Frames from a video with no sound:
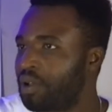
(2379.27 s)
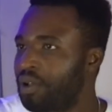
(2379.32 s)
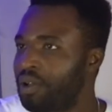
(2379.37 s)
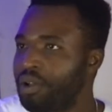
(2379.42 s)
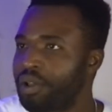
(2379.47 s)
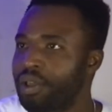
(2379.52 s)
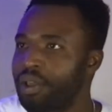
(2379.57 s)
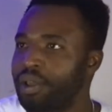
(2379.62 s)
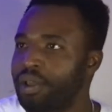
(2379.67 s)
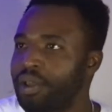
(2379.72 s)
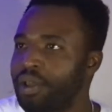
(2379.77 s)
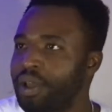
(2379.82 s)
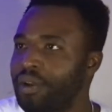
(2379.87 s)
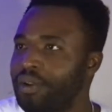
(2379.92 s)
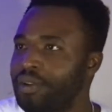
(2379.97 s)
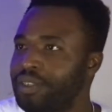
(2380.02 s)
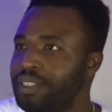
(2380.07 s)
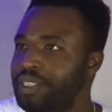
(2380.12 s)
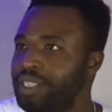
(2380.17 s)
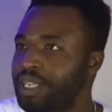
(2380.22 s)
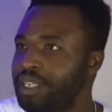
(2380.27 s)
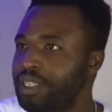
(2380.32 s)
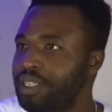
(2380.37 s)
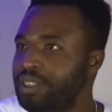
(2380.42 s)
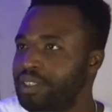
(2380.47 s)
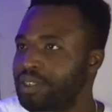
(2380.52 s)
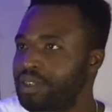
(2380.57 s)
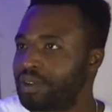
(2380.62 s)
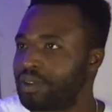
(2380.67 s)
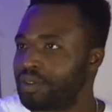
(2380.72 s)
Okay, I don't see
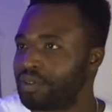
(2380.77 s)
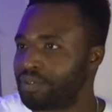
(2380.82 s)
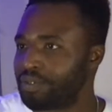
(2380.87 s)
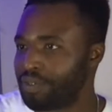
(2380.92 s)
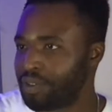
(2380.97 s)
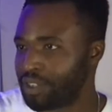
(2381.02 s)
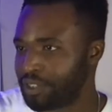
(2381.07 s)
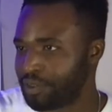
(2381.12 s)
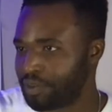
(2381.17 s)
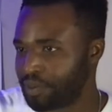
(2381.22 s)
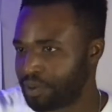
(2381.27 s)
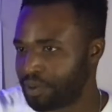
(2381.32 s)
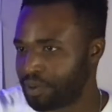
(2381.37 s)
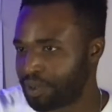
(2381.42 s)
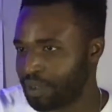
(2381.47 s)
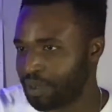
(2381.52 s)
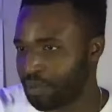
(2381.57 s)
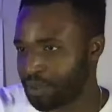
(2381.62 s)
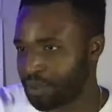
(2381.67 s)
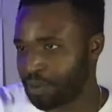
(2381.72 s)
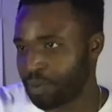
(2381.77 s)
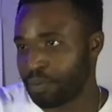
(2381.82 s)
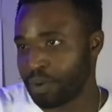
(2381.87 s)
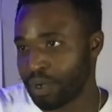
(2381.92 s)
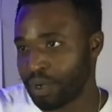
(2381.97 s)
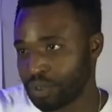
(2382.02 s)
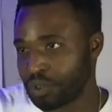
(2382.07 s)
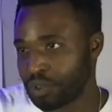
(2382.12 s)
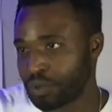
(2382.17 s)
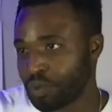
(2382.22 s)
anything on Facebook. That means
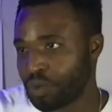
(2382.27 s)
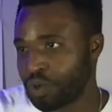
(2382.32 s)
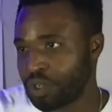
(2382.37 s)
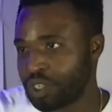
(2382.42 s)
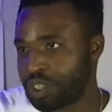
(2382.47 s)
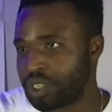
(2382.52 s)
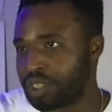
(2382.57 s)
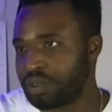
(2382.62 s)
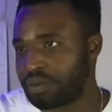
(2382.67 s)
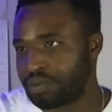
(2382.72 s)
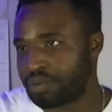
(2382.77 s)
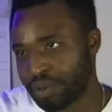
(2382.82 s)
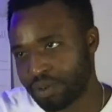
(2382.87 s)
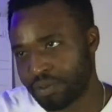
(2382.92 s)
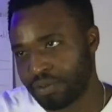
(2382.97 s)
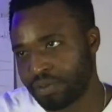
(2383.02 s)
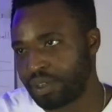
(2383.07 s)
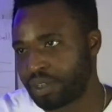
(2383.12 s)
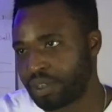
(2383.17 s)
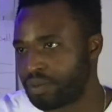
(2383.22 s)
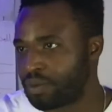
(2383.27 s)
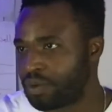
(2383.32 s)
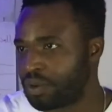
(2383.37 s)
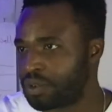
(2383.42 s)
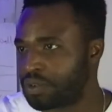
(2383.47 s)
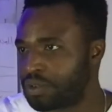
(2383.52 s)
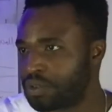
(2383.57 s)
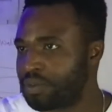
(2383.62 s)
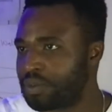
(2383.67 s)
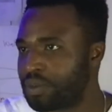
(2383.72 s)
people are just watching. Perfect.
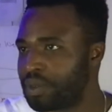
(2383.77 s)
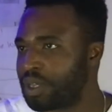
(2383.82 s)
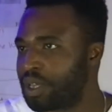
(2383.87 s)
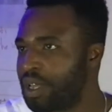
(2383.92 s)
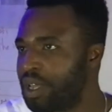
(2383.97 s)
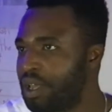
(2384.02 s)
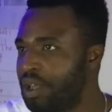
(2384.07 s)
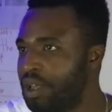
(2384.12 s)
Works for me.